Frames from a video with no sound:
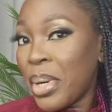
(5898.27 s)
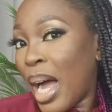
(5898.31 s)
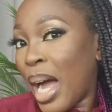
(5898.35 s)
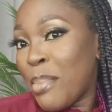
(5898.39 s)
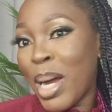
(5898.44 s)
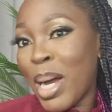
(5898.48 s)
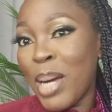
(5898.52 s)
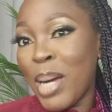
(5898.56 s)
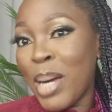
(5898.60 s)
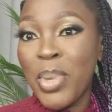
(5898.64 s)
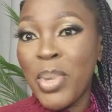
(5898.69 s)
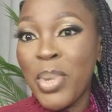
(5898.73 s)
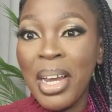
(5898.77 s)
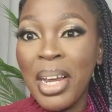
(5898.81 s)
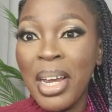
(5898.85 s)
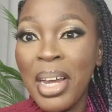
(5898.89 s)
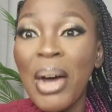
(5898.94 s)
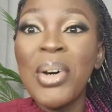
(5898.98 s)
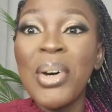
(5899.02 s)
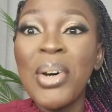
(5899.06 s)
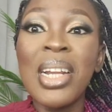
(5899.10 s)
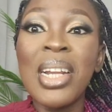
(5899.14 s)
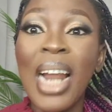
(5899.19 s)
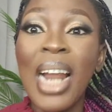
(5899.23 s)
I might bring her
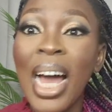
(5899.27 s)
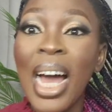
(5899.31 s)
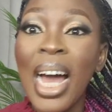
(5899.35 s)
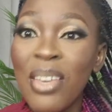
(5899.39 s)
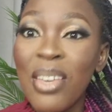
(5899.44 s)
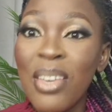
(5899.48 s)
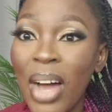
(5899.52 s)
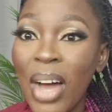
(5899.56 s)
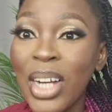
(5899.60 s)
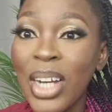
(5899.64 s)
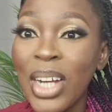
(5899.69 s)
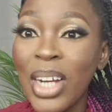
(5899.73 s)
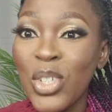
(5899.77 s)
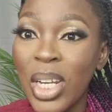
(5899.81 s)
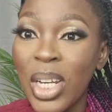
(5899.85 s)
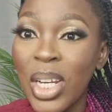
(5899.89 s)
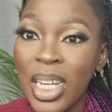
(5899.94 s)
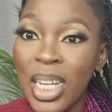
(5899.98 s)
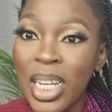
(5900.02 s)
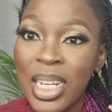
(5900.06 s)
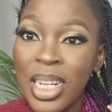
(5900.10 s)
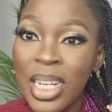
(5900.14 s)
on live actually